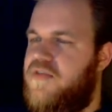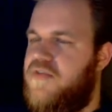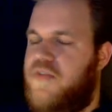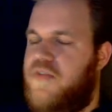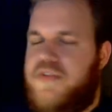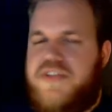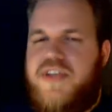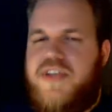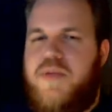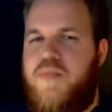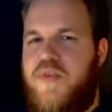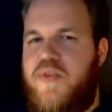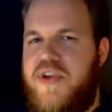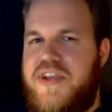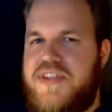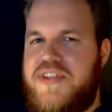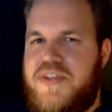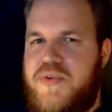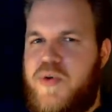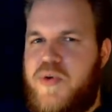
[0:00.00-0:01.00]
for some
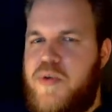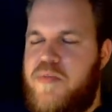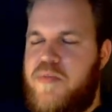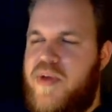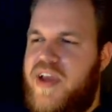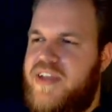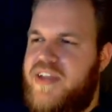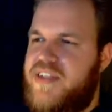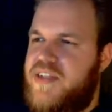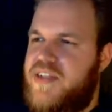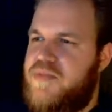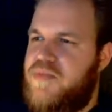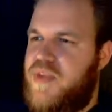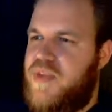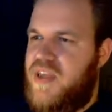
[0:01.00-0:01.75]
reason reminded